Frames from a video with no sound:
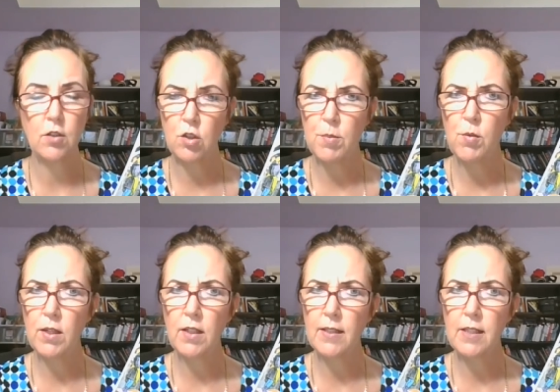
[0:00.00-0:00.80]
She's been
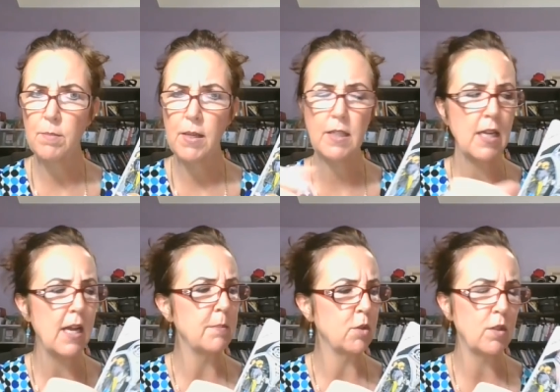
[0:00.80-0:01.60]
reelected many
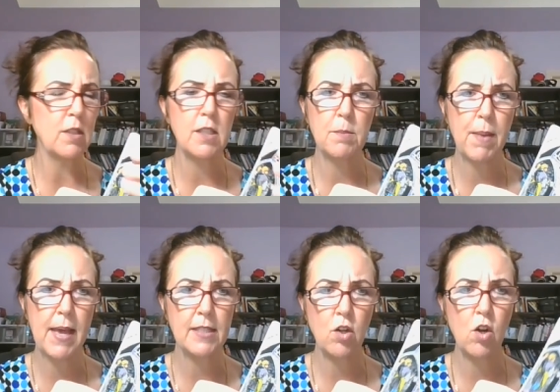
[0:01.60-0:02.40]
times. So this is a
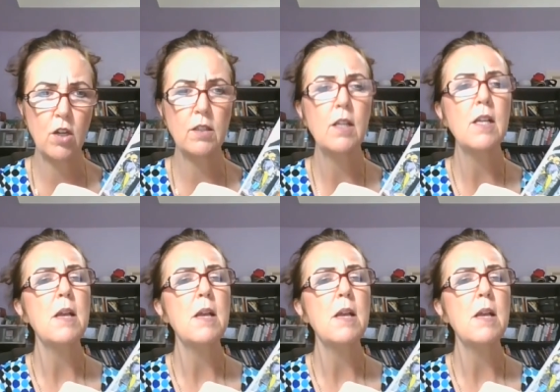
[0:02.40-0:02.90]
past card,